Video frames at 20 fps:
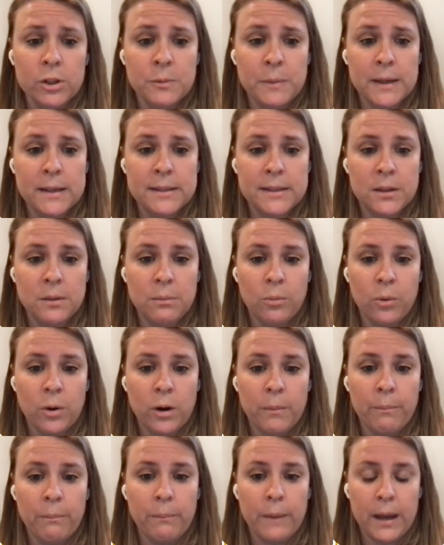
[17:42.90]
which makes you
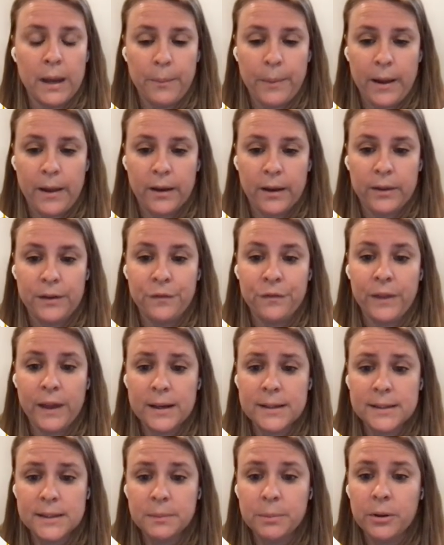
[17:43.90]
more metabolically
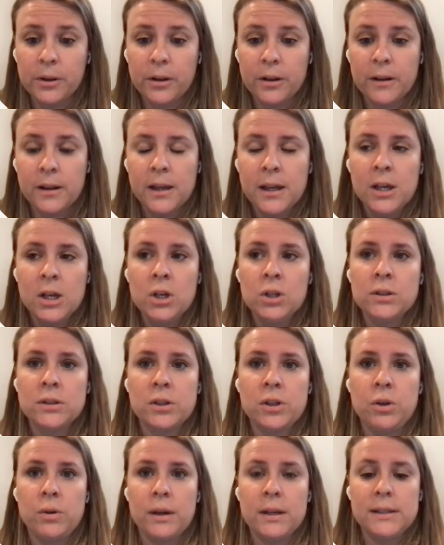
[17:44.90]
flexible.
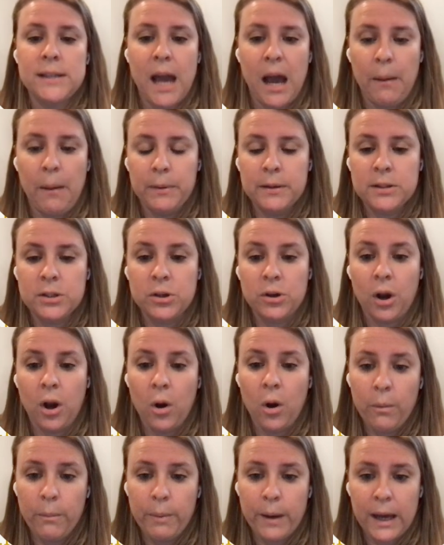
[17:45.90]
So you can tap into your
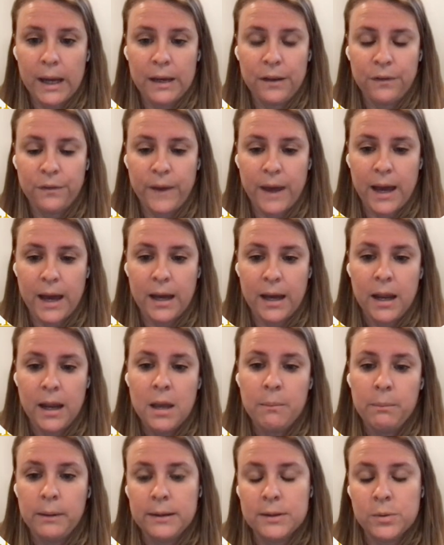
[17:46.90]
own body fat
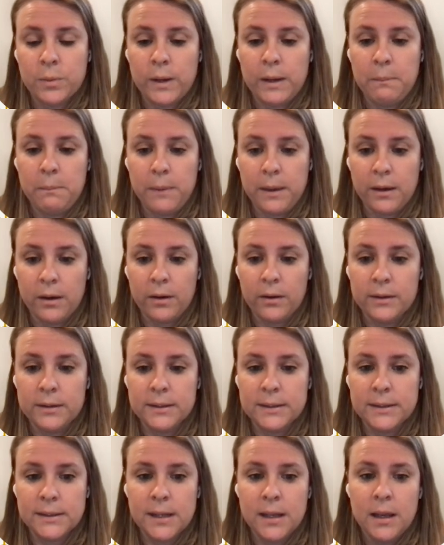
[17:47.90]
between
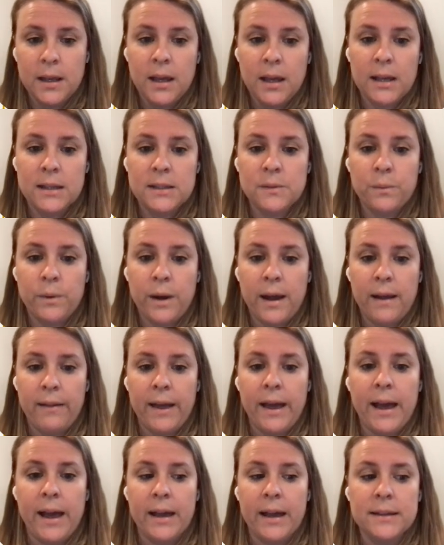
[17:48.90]
meals, as
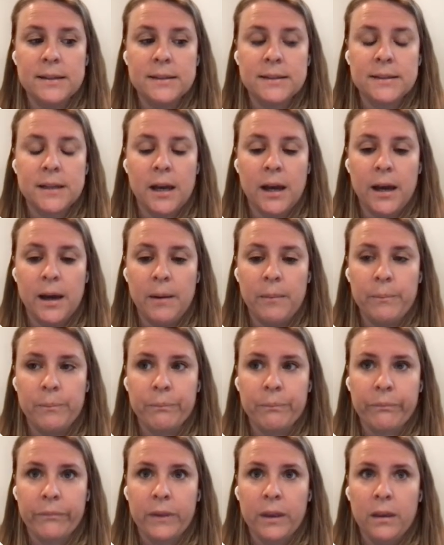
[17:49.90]
well as
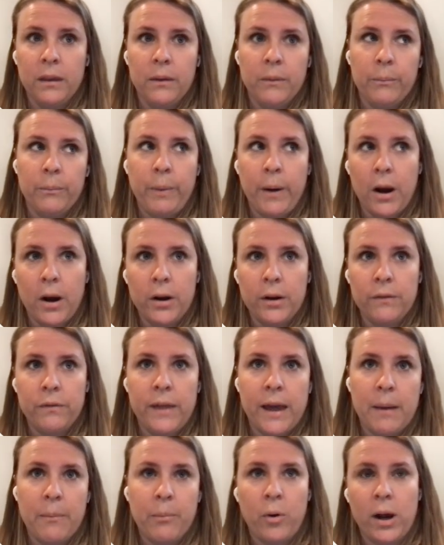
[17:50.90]
part
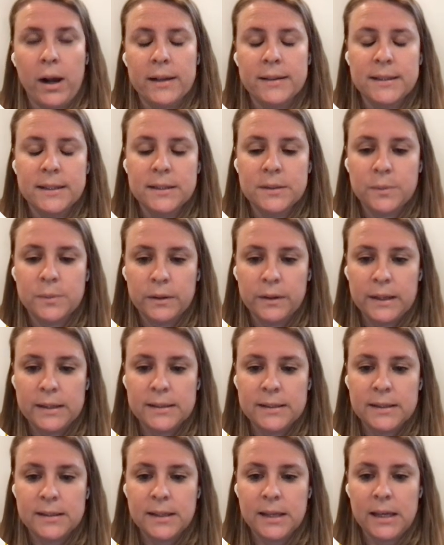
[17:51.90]
of that process
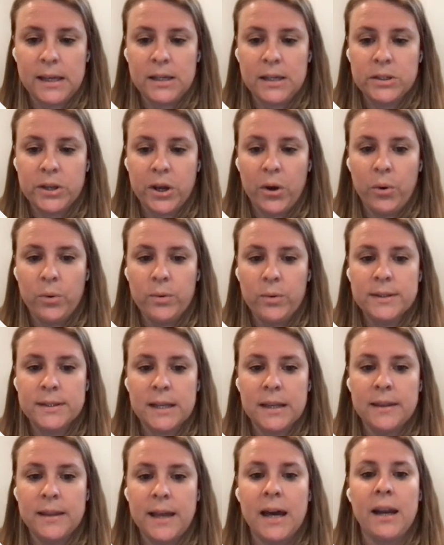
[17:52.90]
releases ketones,
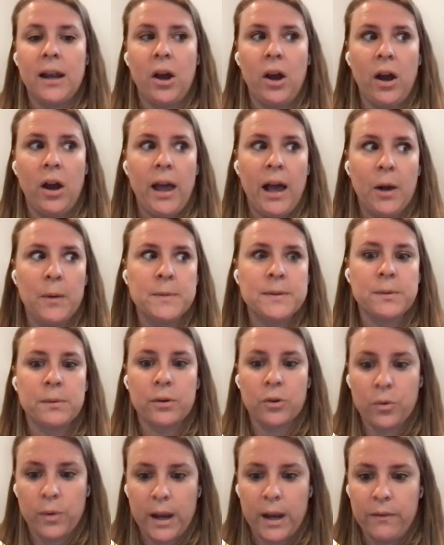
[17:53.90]
and that helps
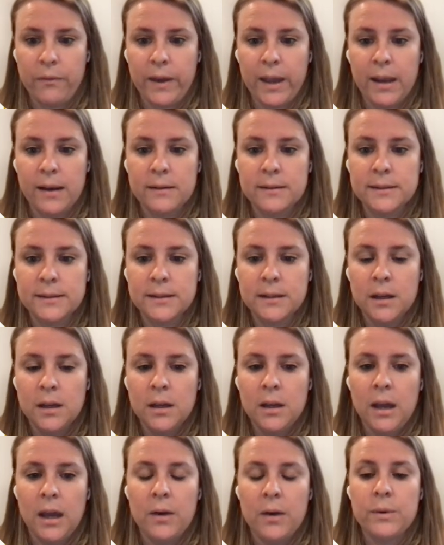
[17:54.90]
with cravings
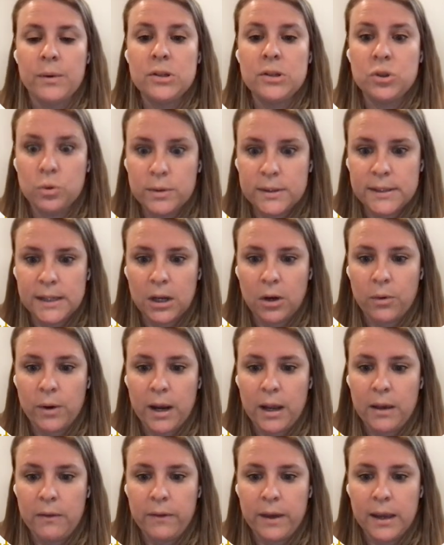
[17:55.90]
and reducing
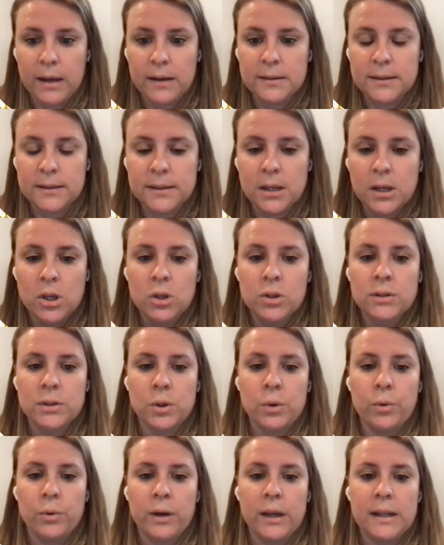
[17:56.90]
cravings.
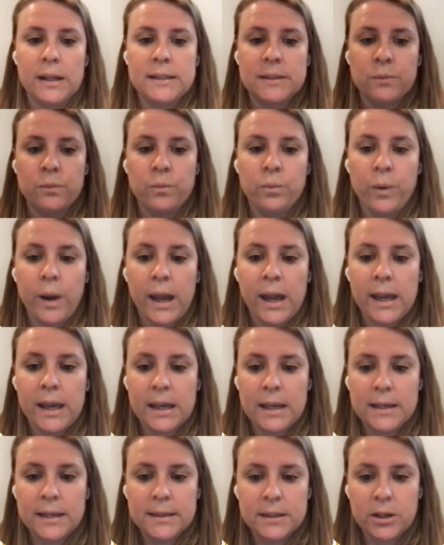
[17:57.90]
So it's way
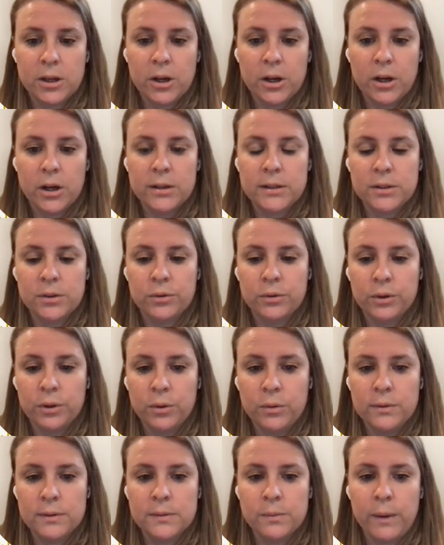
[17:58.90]
easier to
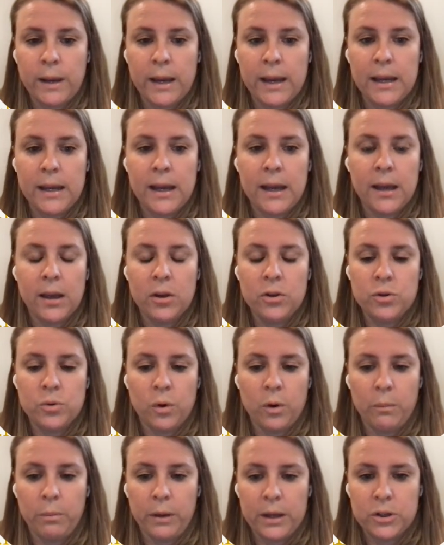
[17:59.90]
lose weight and
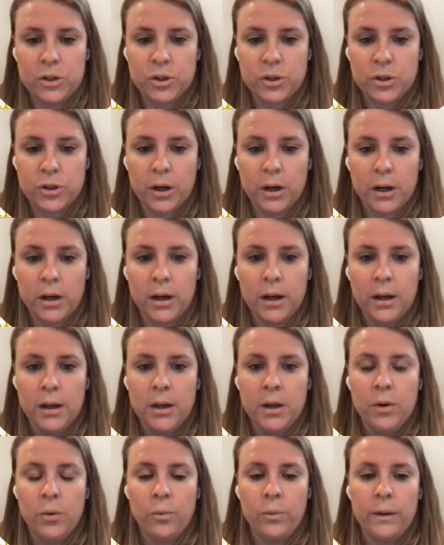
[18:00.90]
control blood sugar
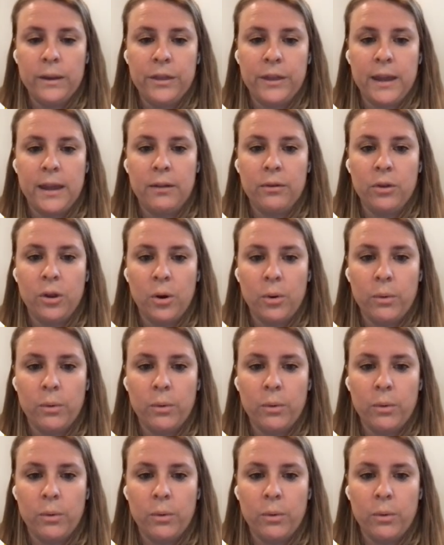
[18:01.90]
with a